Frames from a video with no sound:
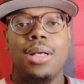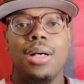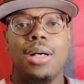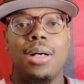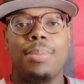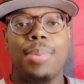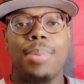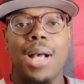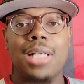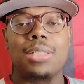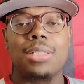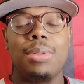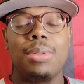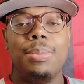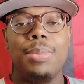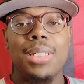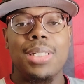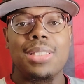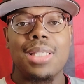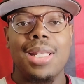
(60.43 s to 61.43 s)
uh,
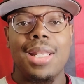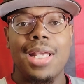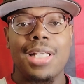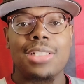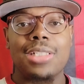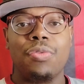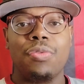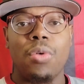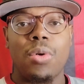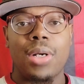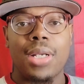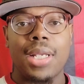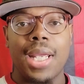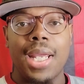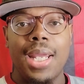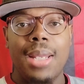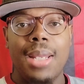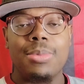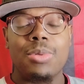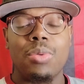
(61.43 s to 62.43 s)
possibly miss the next four
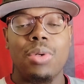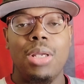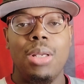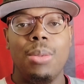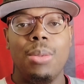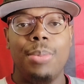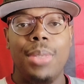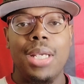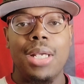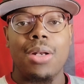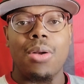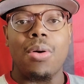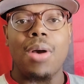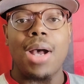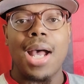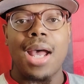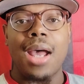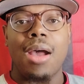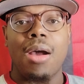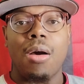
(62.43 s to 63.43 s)
games with him being on
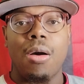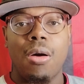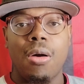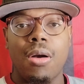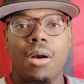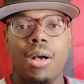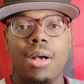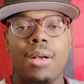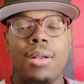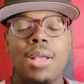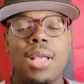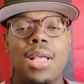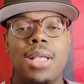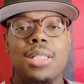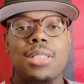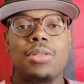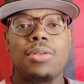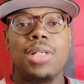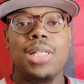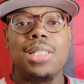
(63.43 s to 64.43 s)
IR.
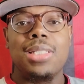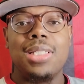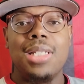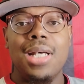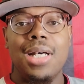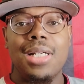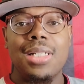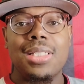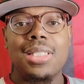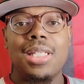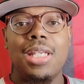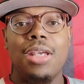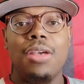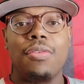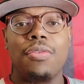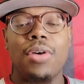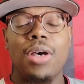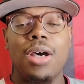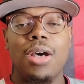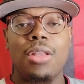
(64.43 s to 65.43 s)
So this does
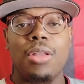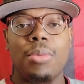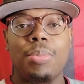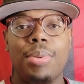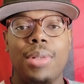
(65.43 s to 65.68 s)
give other